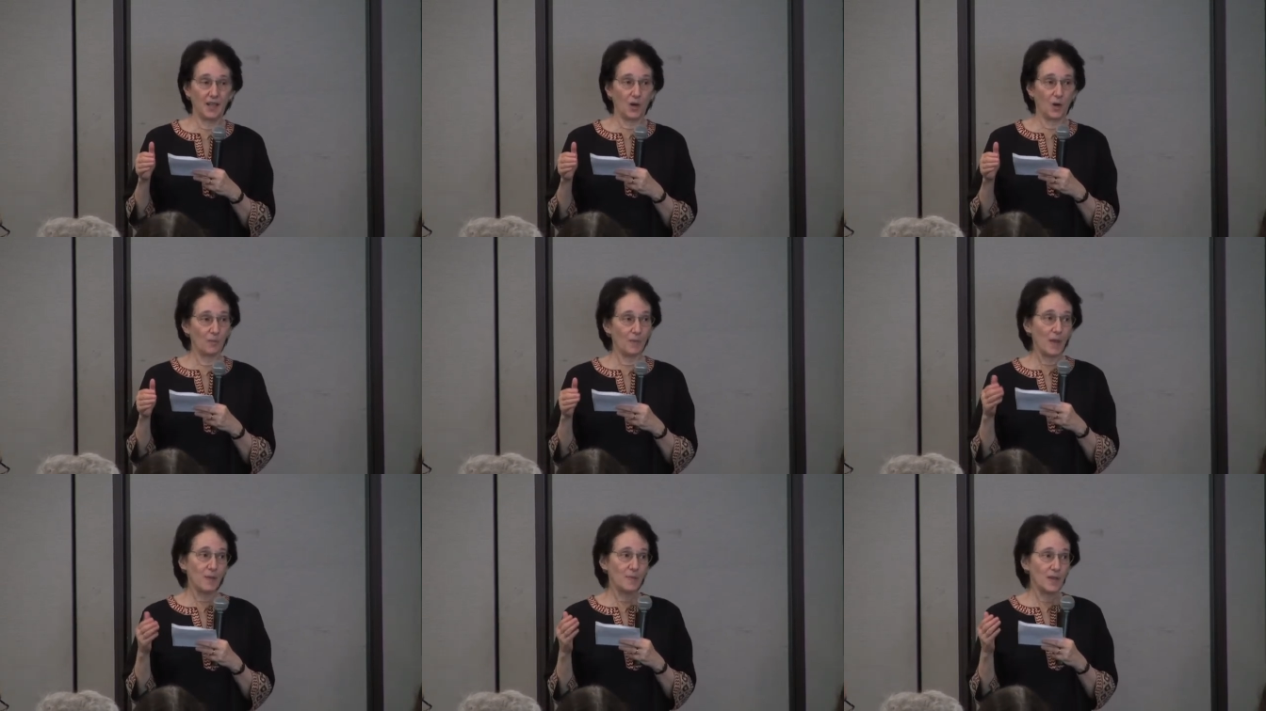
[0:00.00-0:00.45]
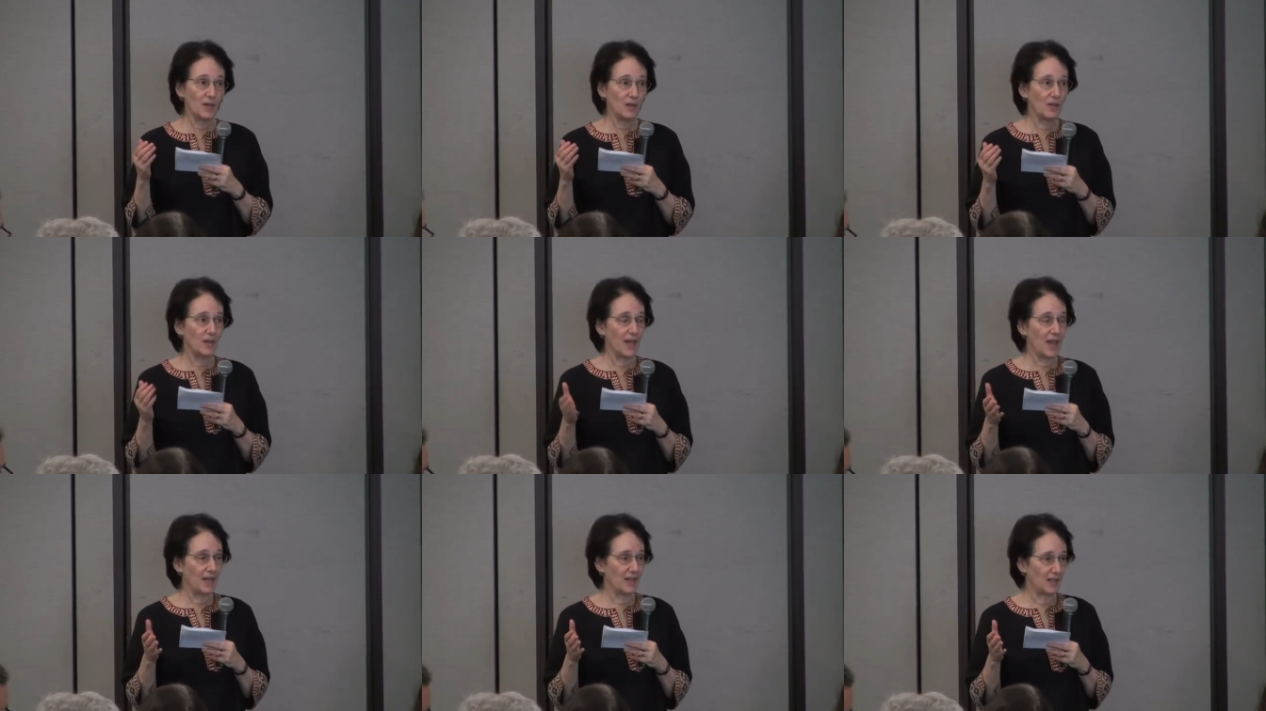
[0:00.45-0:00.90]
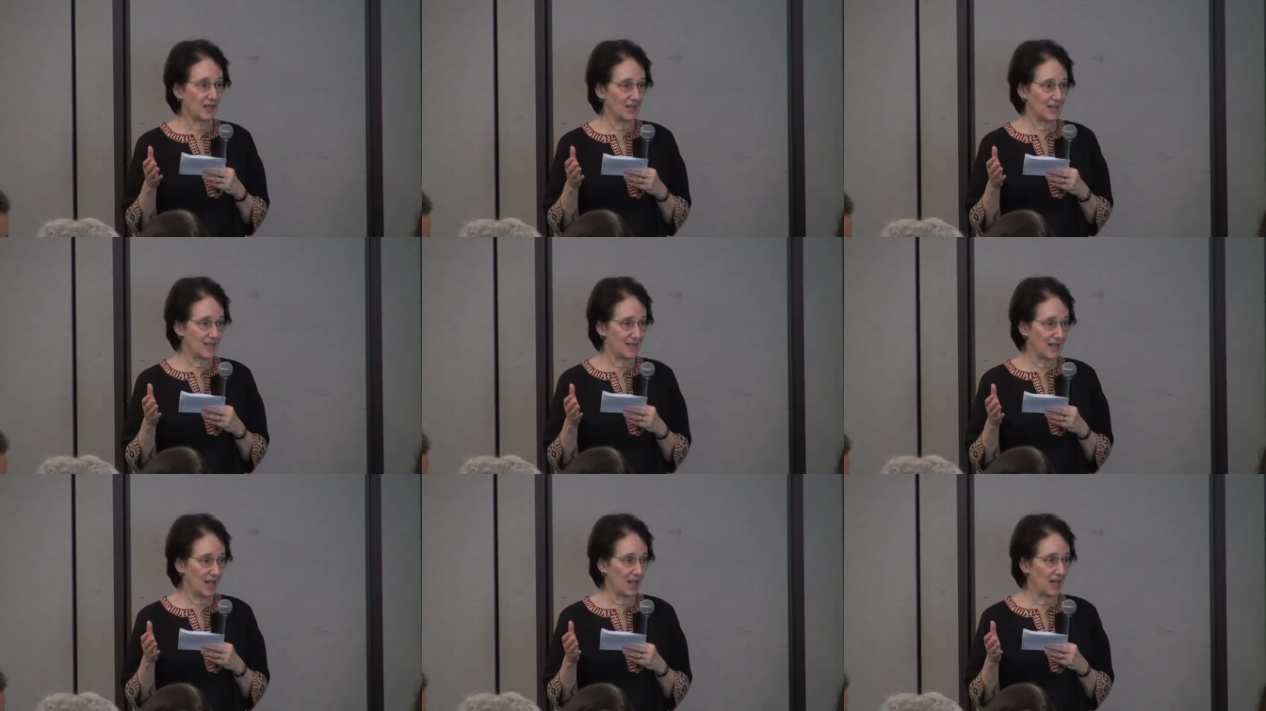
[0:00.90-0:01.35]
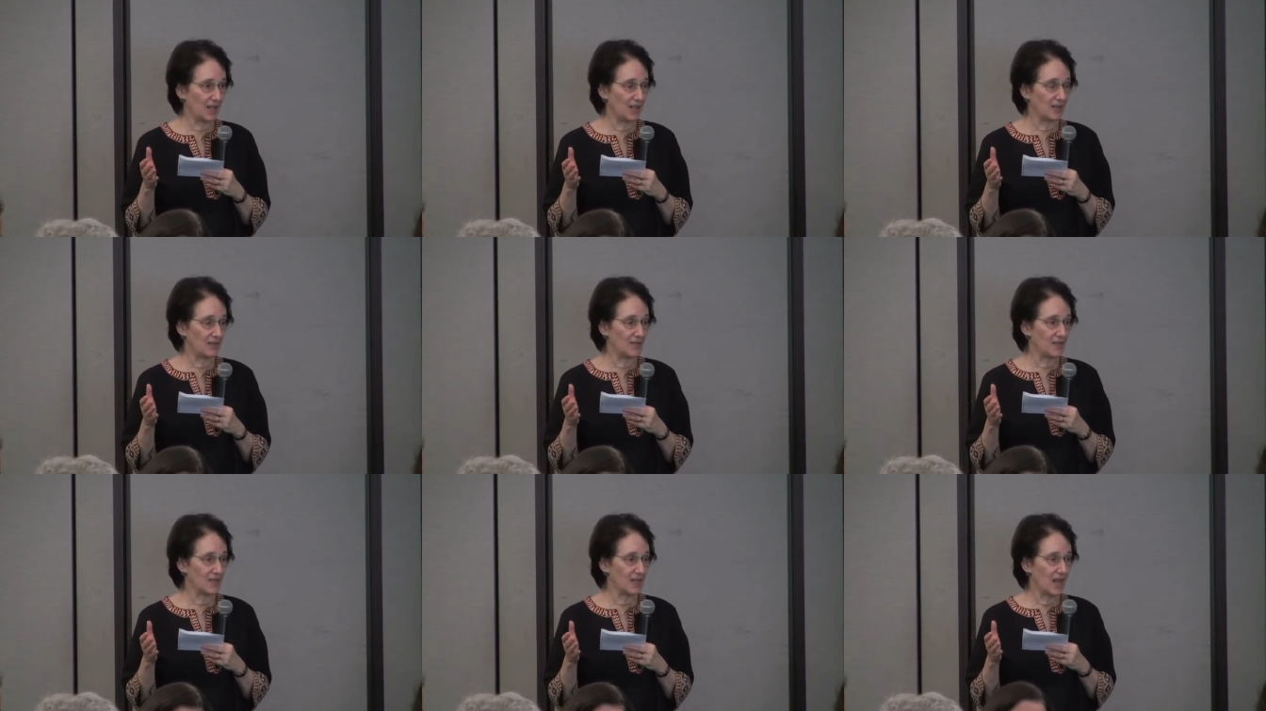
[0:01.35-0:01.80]
or maybe create
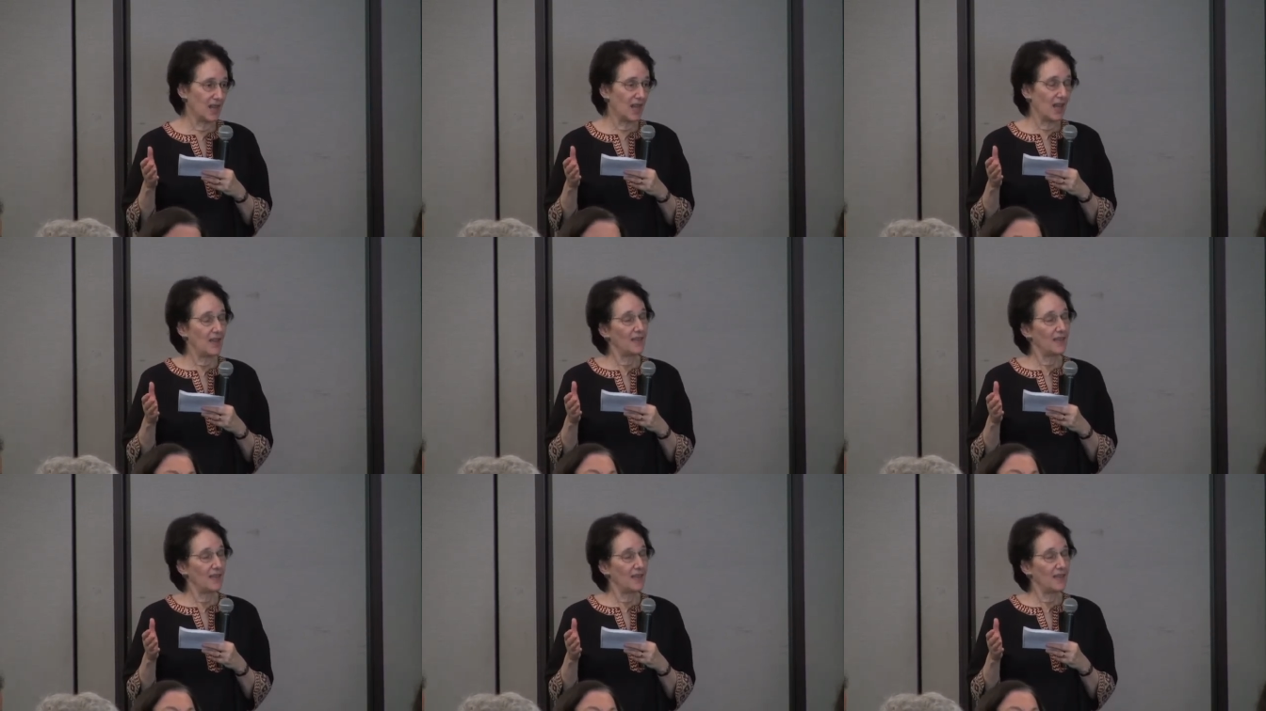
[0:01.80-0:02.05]
ourselves,